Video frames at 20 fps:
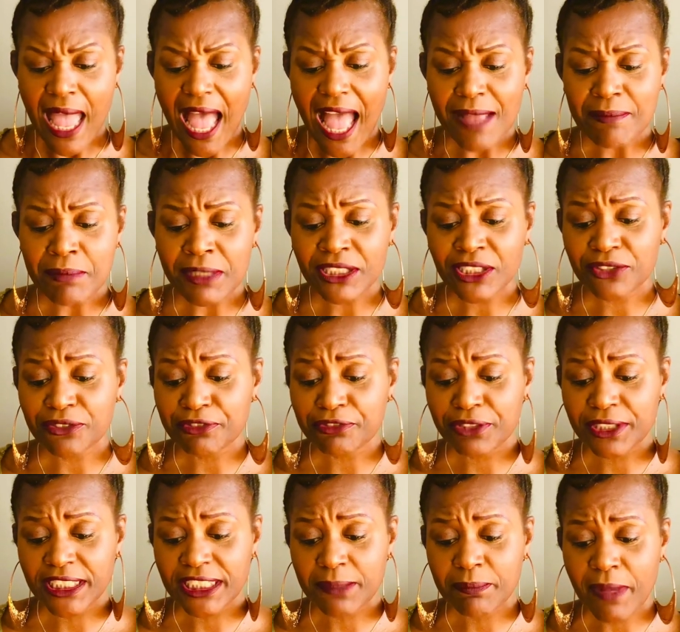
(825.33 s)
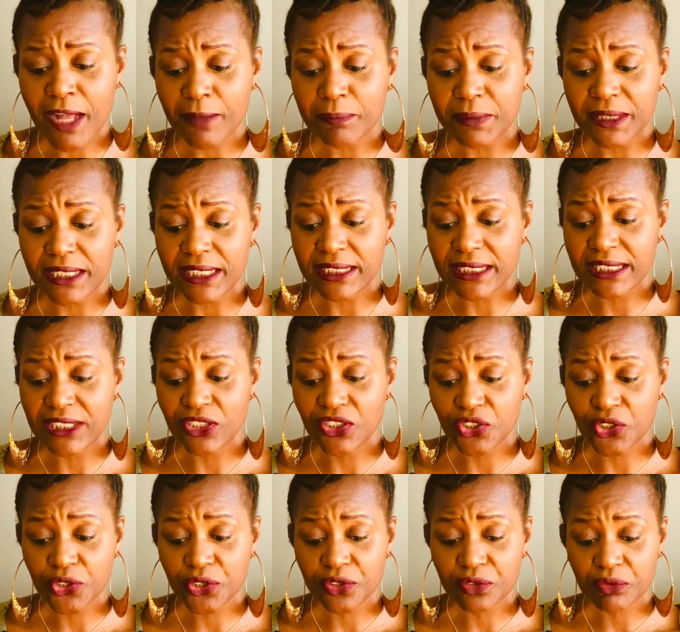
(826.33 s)
I must have freaked him out because he
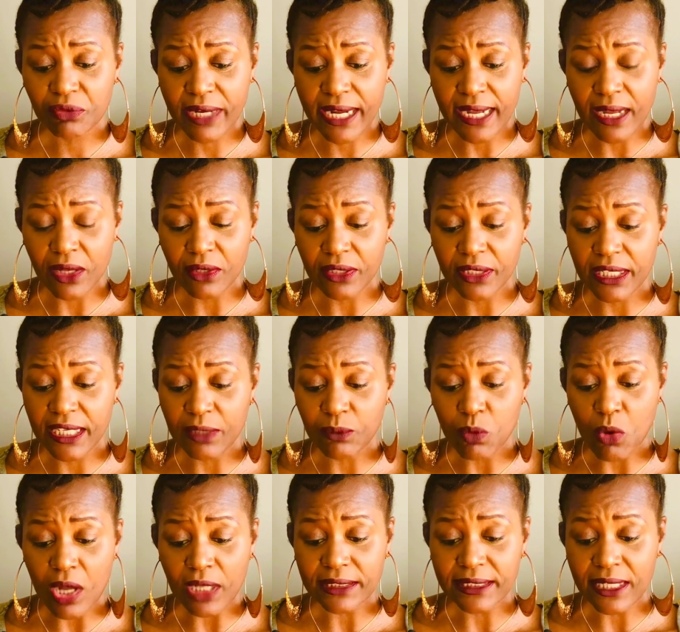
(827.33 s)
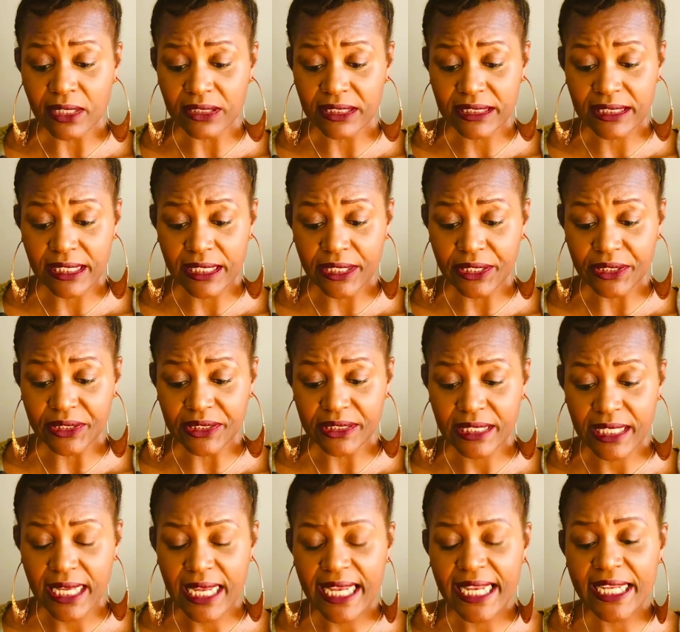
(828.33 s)
turned around and walked downstairs.
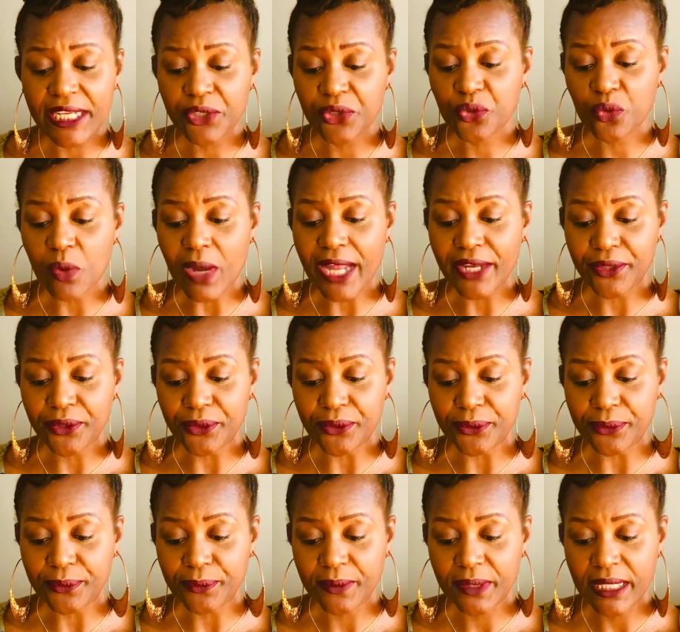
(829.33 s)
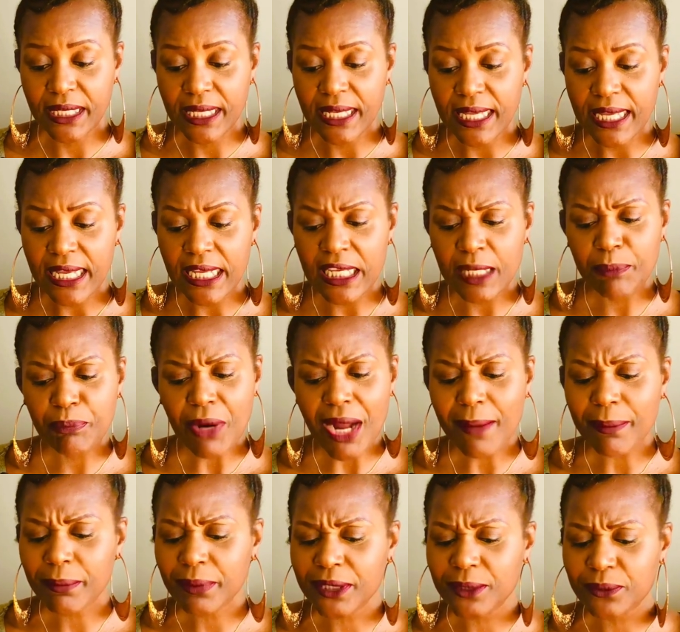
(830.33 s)
He knew I knew. He
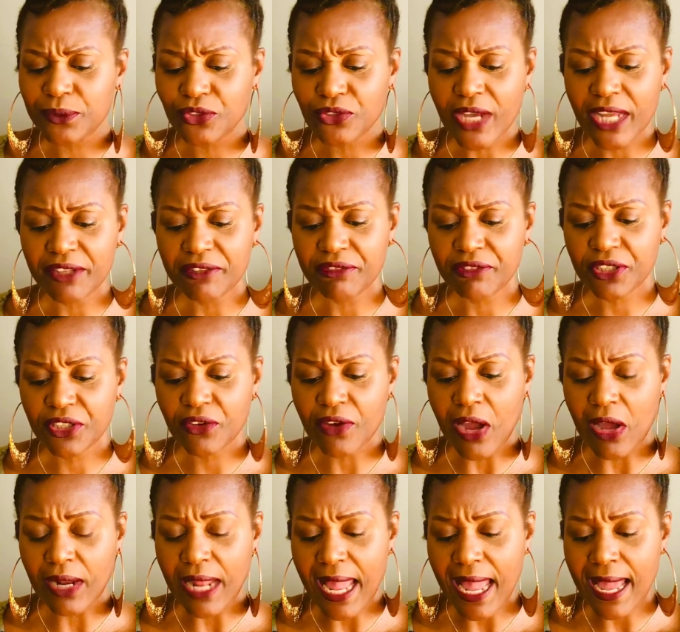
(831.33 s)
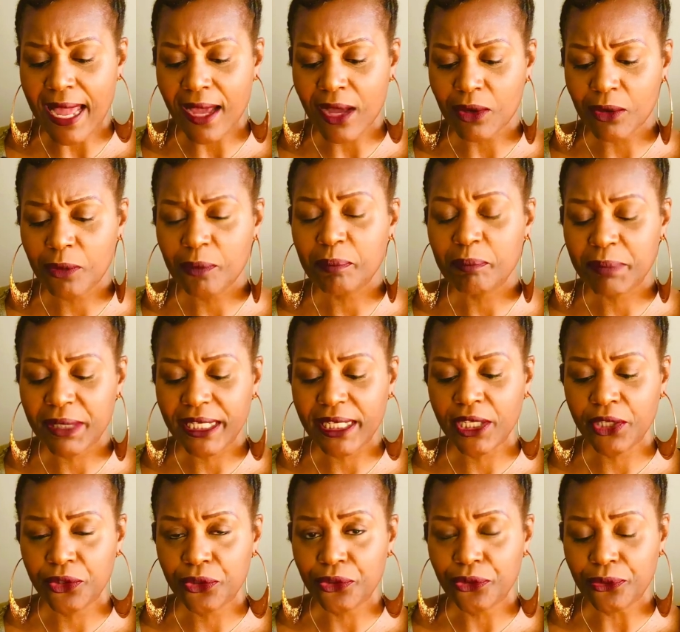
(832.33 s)
probably was trying to figure out how, but
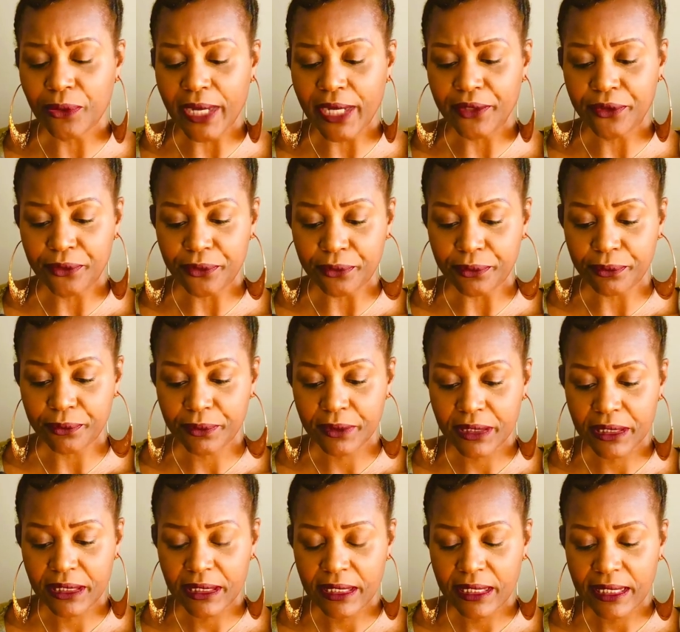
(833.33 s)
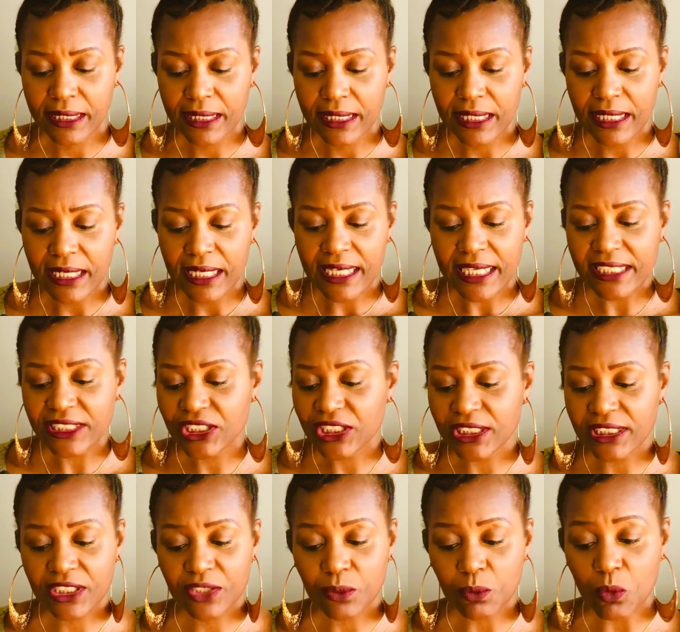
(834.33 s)
he knew I knew. He
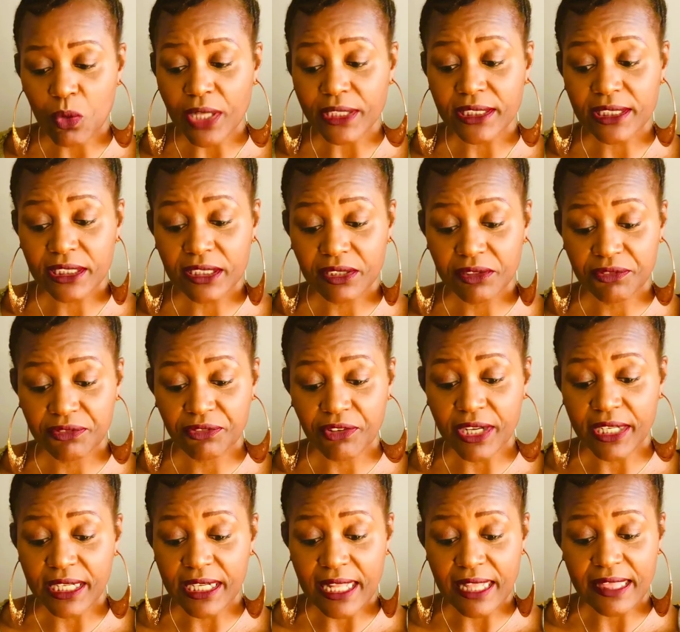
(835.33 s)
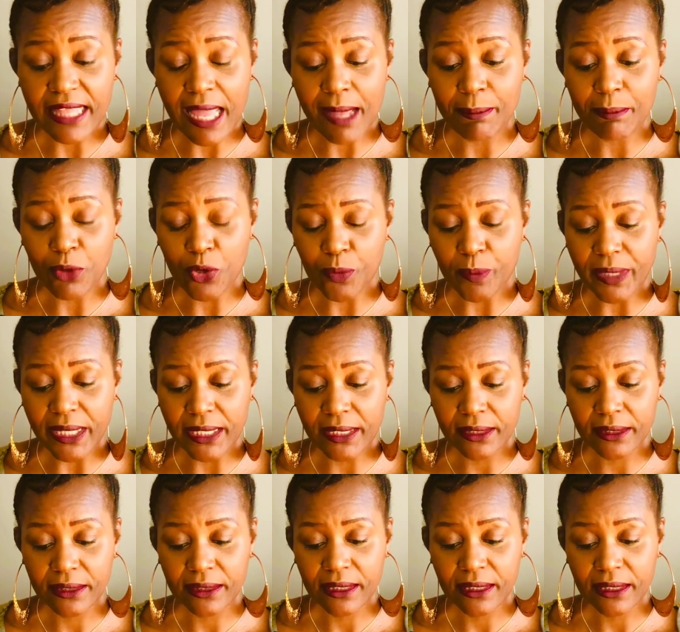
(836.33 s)
just didn't want to confront it at that moment.